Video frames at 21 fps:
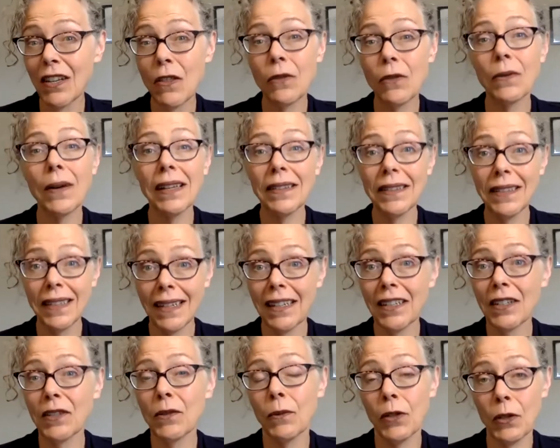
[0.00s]
throughout the day
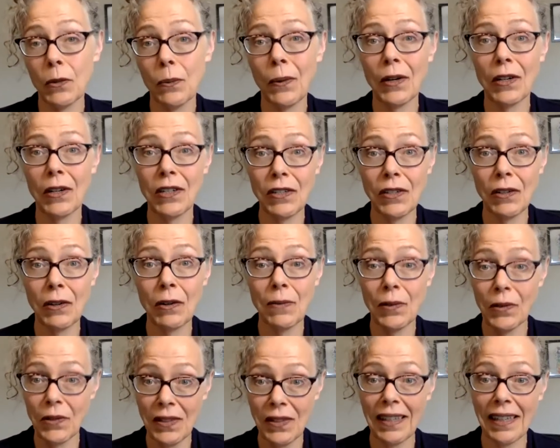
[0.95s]
is when your parts are
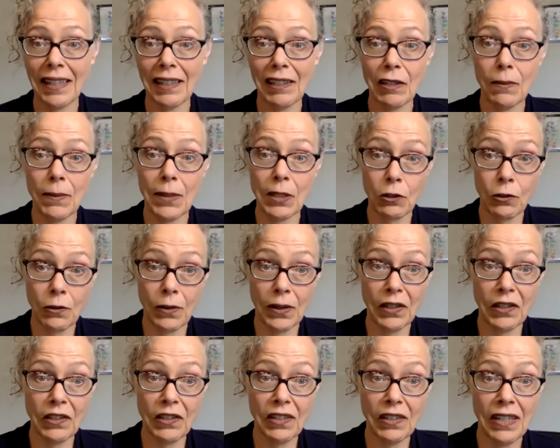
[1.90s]
most likely to be
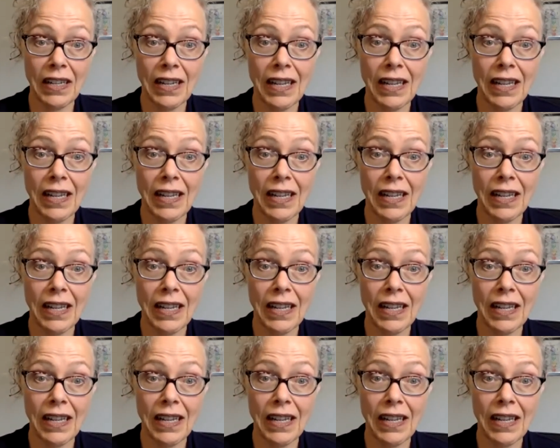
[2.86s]
triggered.